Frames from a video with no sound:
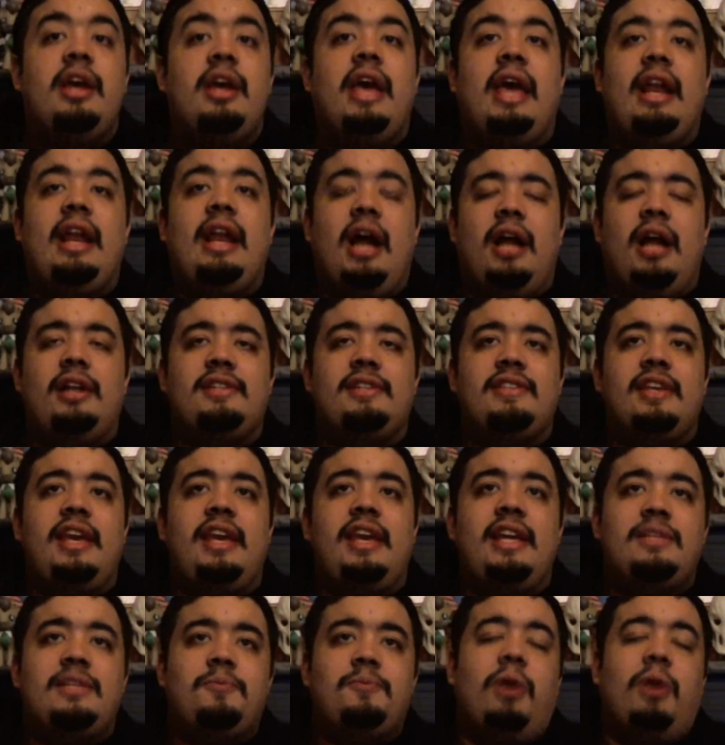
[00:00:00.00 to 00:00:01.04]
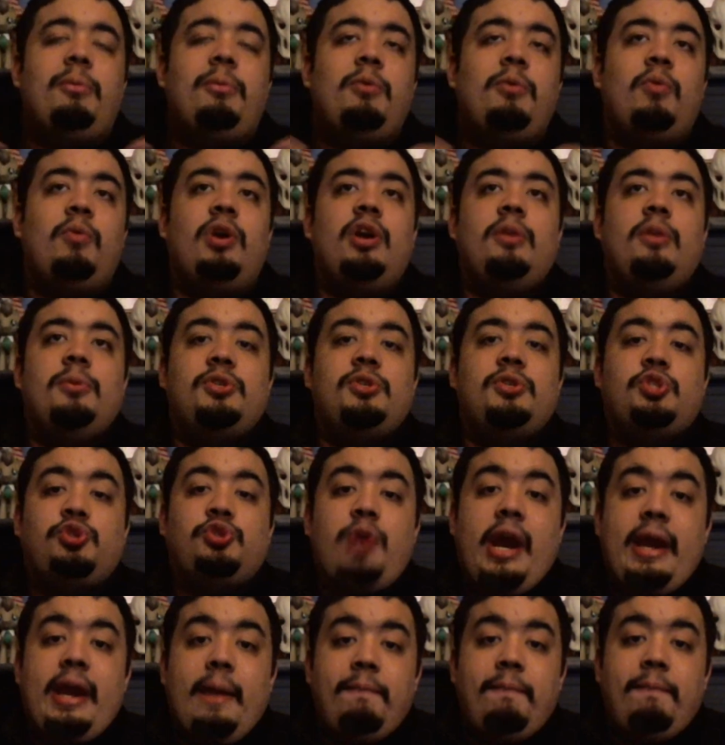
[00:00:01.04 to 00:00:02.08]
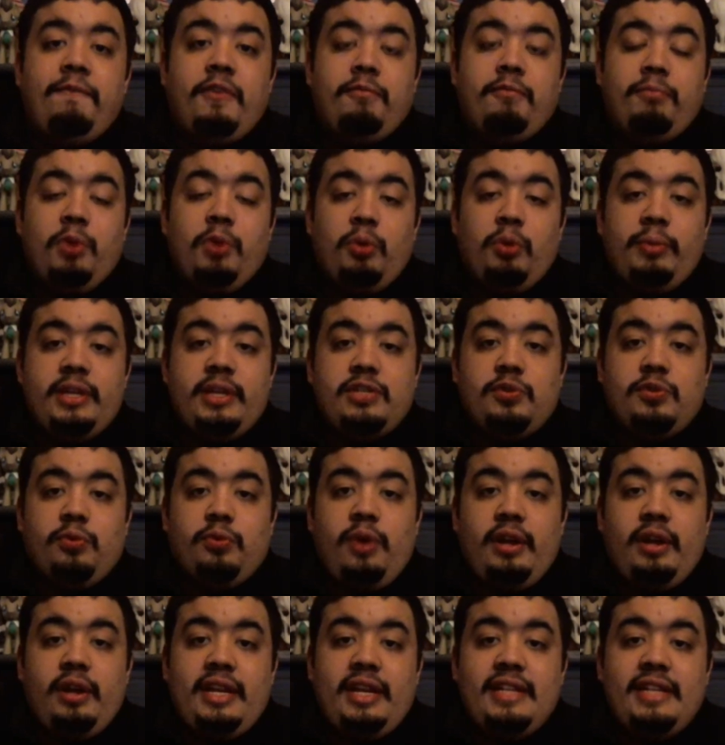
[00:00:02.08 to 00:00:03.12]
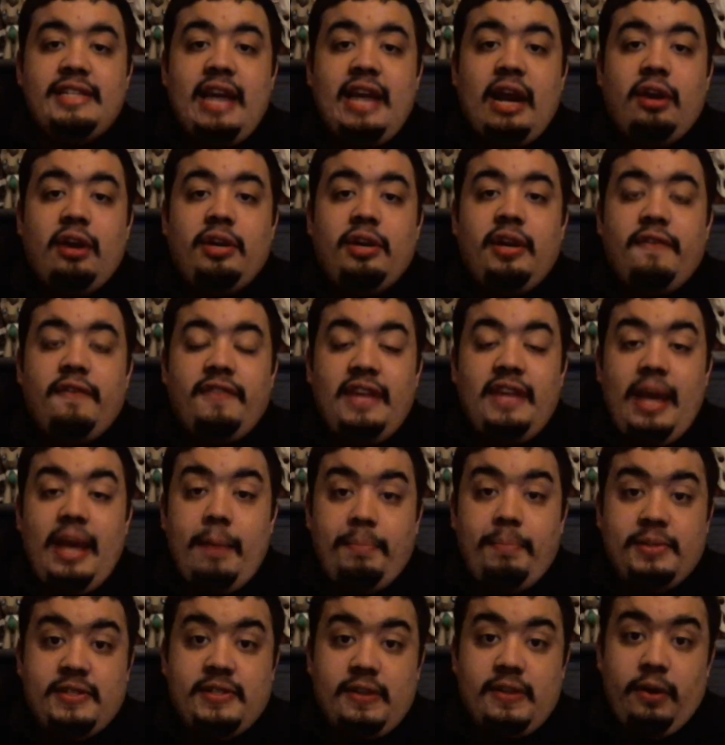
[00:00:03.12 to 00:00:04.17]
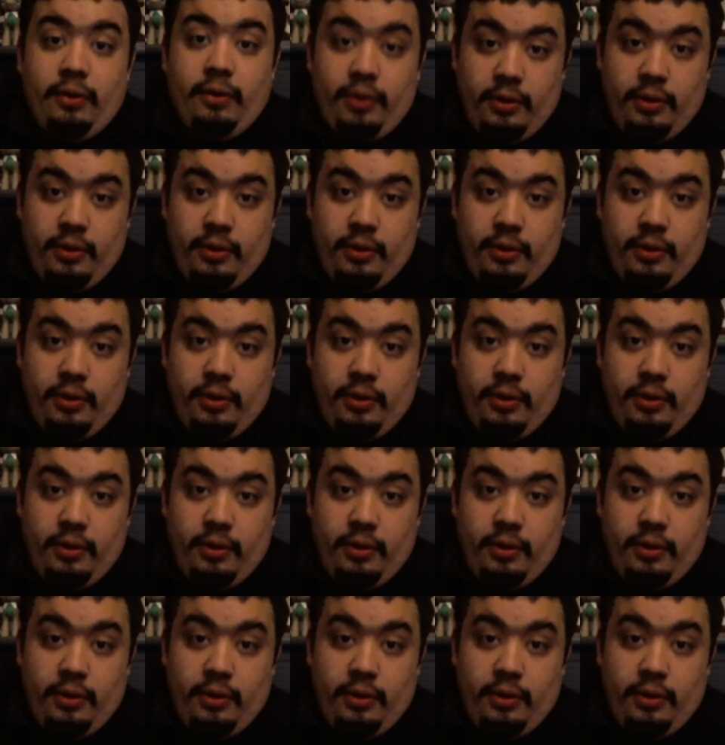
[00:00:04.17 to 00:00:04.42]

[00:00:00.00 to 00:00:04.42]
And honestly, it's probably one of the most triumphant moments throughout the entirety of the episode.